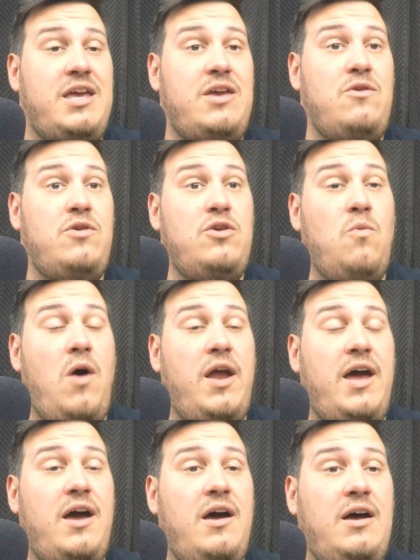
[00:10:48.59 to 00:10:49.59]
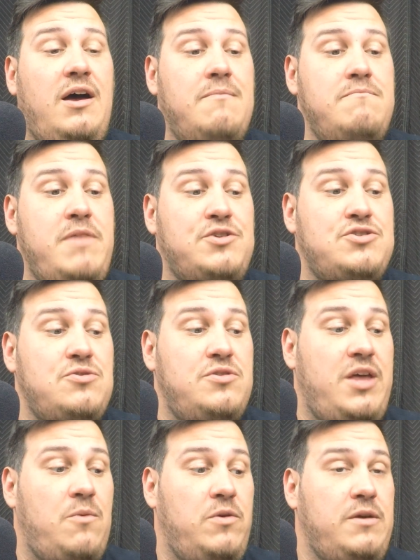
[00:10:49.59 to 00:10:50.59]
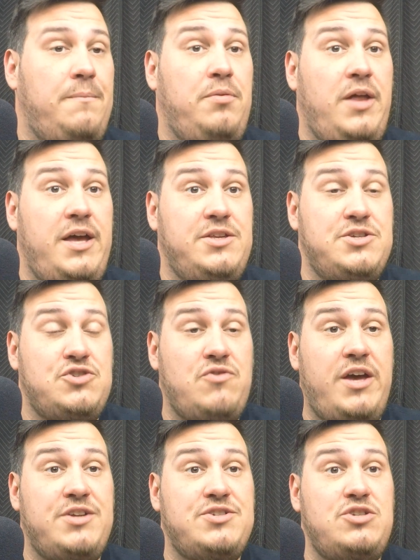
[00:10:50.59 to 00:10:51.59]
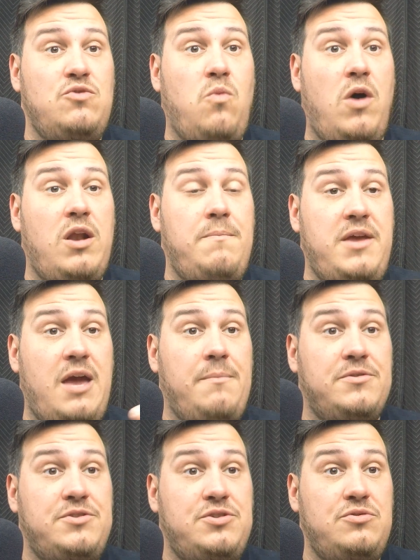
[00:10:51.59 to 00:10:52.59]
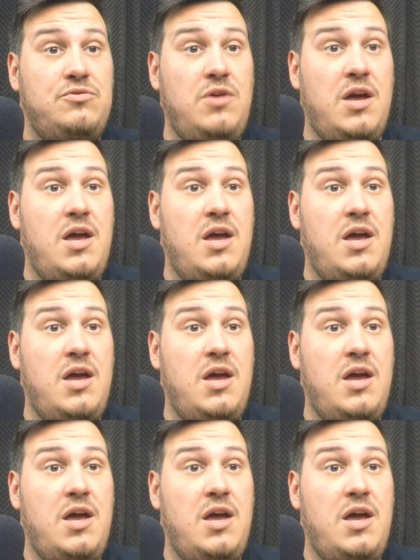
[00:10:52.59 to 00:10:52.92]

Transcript: you want to make sure that when you're playing his strengths, you want to be able to,